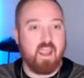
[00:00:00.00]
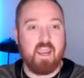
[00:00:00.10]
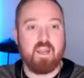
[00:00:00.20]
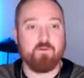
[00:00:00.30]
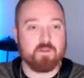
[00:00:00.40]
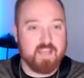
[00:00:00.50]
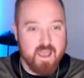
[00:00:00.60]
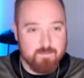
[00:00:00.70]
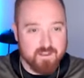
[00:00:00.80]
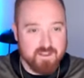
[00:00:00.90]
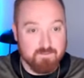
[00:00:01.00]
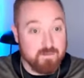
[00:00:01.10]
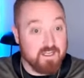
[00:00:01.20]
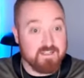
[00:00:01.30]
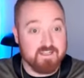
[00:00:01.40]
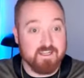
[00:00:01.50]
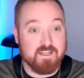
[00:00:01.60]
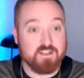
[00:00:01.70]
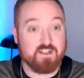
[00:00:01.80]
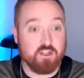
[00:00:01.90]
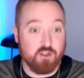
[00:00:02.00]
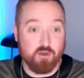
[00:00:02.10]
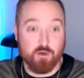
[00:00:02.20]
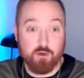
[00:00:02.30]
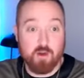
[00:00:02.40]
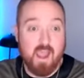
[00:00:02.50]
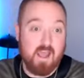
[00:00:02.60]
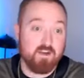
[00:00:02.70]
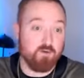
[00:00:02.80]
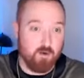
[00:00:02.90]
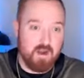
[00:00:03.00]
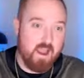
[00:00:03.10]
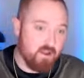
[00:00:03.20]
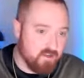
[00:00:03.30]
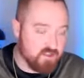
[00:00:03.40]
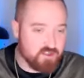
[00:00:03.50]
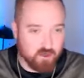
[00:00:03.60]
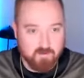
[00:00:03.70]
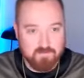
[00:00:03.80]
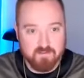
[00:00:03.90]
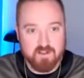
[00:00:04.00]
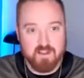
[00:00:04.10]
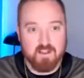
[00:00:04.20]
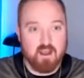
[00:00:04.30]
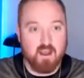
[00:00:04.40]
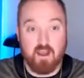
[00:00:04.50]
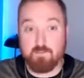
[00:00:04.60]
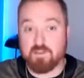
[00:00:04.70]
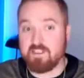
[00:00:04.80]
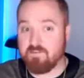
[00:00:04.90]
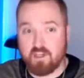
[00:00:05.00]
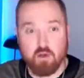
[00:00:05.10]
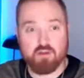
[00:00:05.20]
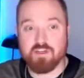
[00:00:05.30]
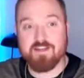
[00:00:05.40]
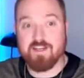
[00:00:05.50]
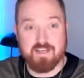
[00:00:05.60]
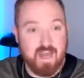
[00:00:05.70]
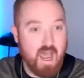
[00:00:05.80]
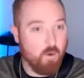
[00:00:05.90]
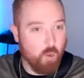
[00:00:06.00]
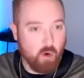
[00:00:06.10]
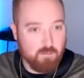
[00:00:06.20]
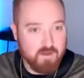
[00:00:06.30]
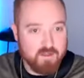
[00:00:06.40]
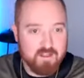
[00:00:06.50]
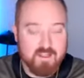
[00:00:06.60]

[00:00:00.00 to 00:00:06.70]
And what that may, means is you had to run out into the surf, uh, Pacific Ocean, not warm.